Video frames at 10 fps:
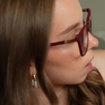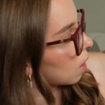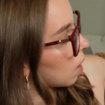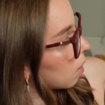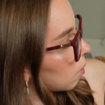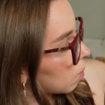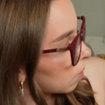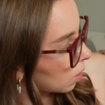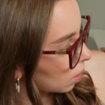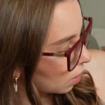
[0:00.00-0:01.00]

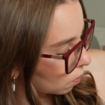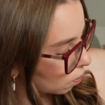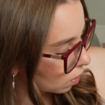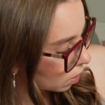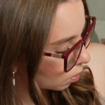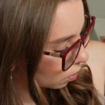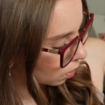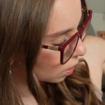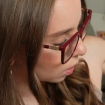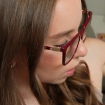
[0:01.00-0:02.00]
Um, it's really
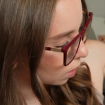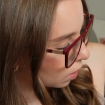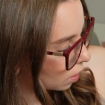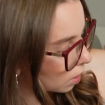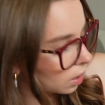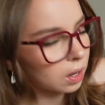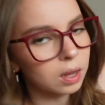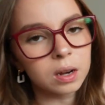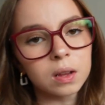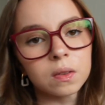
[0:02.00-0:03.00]
pretty
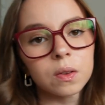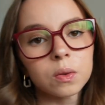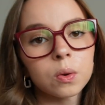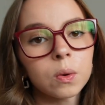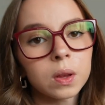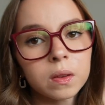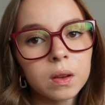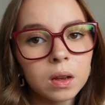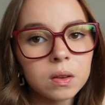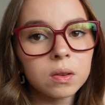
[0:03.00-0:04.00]
and it's a twin
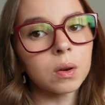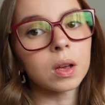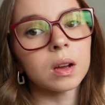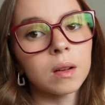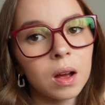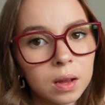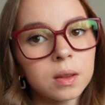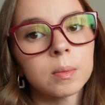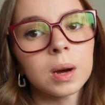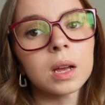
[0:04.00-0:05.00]
size, so I had
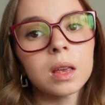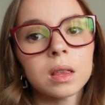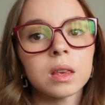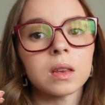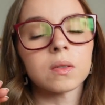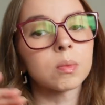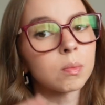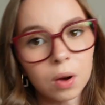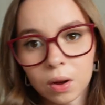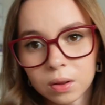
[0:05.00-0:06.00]
to buy like the
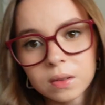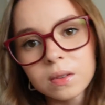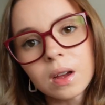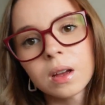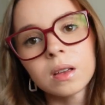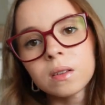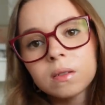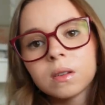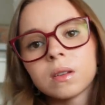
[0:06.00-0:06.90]
smallest size.